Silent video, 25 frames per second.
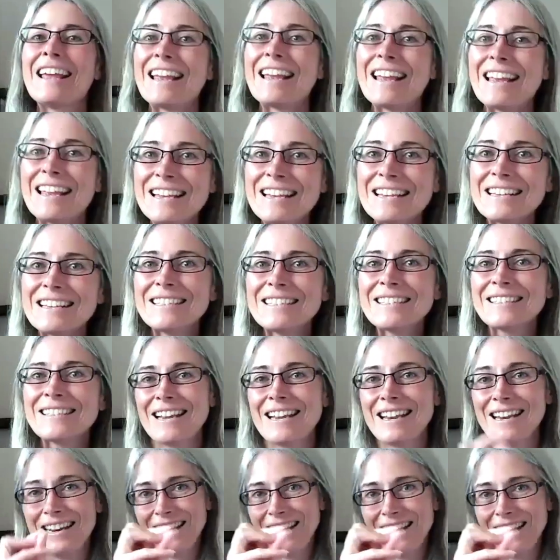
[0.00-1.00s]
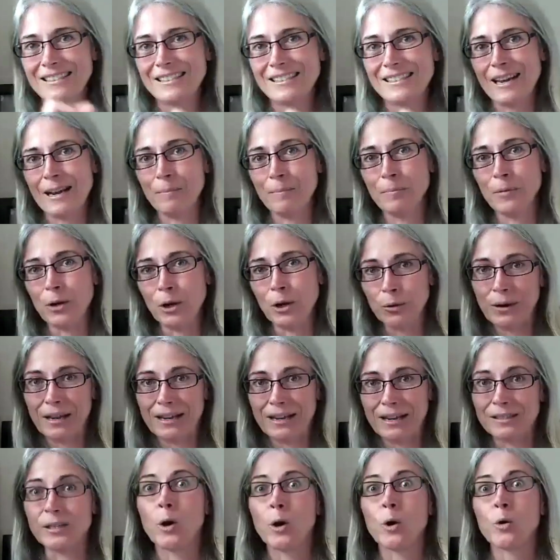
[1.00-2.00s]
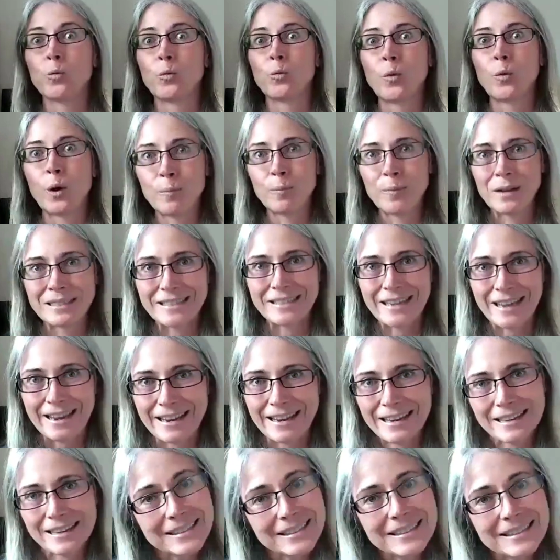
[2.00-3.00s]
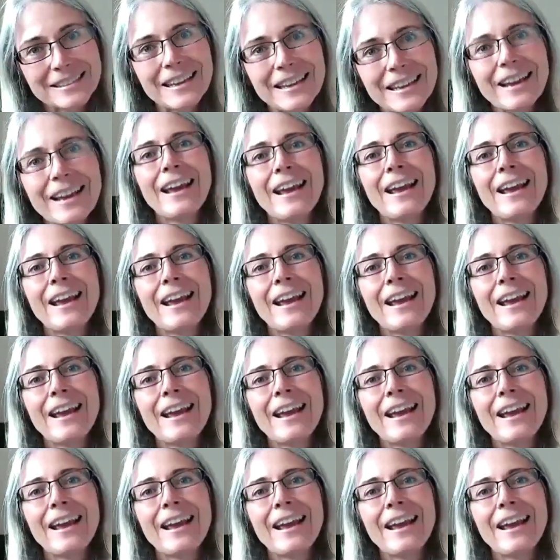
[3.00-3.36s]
is an enzyme known as aromatase.